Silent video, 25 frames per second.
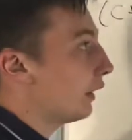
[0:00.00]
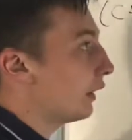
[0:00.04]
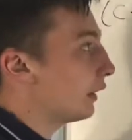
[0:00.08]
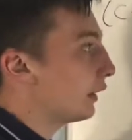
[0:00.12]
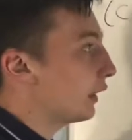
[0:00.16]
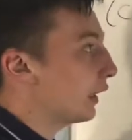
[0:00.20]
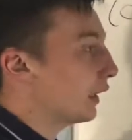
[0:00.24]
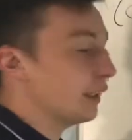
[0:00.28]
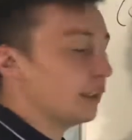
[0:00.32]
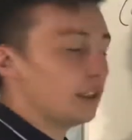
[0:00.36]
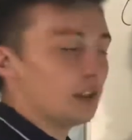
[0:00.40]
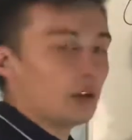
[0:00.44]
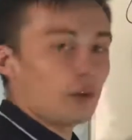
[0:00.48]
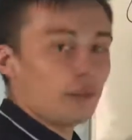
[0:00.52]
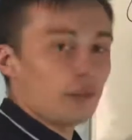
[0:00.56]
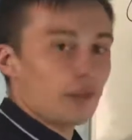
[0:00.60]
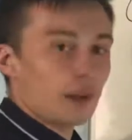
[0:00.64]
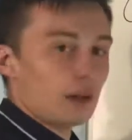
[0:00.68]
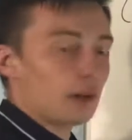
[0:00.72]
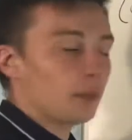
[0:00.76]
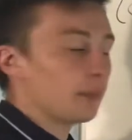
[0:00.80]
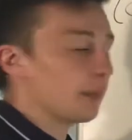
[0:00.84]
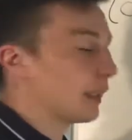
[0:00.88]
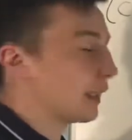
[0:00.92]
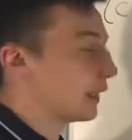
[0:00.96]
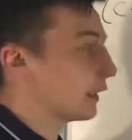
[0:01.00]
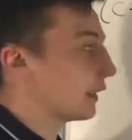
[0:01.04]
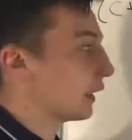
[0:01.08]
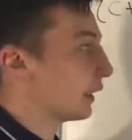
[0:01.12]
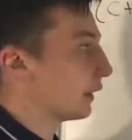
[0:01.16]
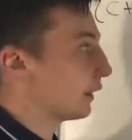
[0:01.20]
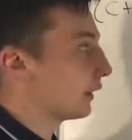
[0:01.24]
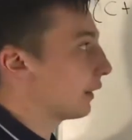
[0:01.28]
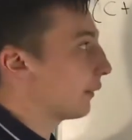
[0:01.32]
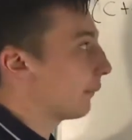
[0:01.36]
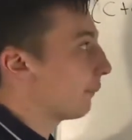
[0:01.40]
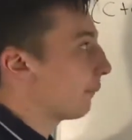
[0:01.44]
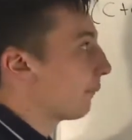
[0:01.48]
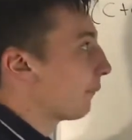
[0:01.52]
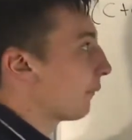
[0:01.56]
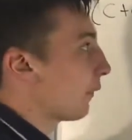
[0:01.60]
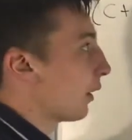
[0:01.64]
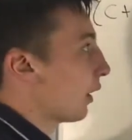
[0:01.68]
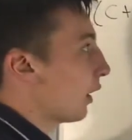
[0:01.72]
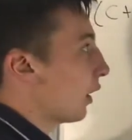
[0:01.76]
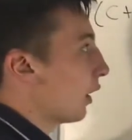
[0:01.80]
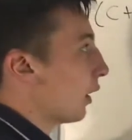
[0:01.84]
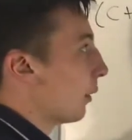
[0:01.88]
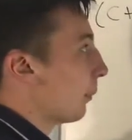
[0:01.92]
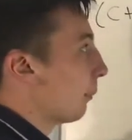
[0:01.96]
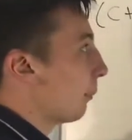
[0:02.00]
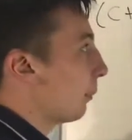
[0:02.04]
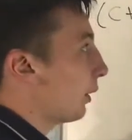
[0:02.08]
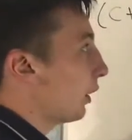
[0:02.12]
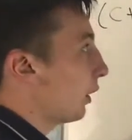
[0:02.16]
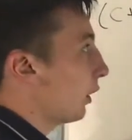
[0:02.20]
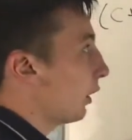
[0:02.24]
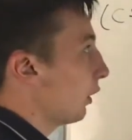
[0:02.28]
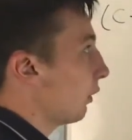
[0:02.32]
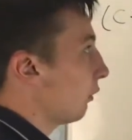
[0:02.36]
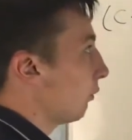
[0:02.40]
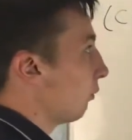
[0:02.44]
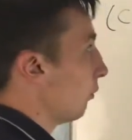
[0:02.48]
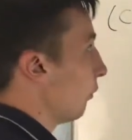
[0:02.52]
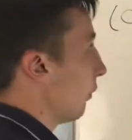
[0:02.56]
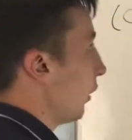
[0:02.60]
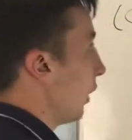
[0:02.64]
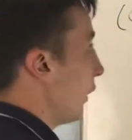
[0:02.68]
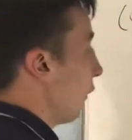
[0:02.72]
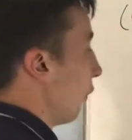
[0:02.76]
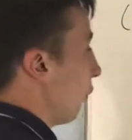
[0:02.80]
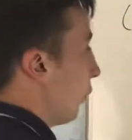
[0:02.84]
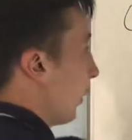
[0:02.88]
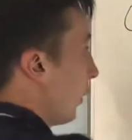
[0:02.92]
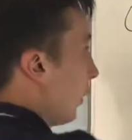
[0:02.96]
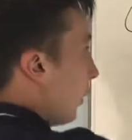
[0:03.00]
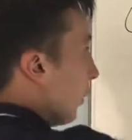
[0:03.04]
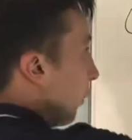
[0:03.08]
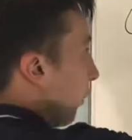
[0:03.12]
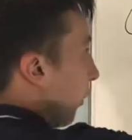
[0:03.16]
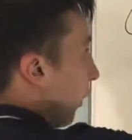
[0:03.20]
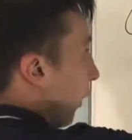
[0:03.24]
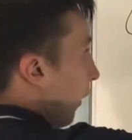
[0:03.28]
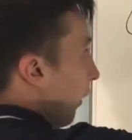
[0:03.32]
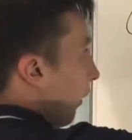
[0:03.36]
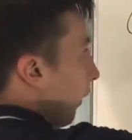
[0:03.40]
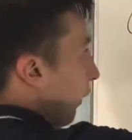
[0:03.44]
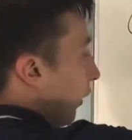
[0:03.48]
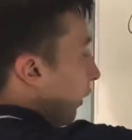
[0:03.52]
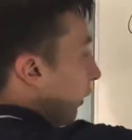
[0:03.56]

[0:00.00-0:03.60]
that, that, you know, that all makes sense. But if we do on,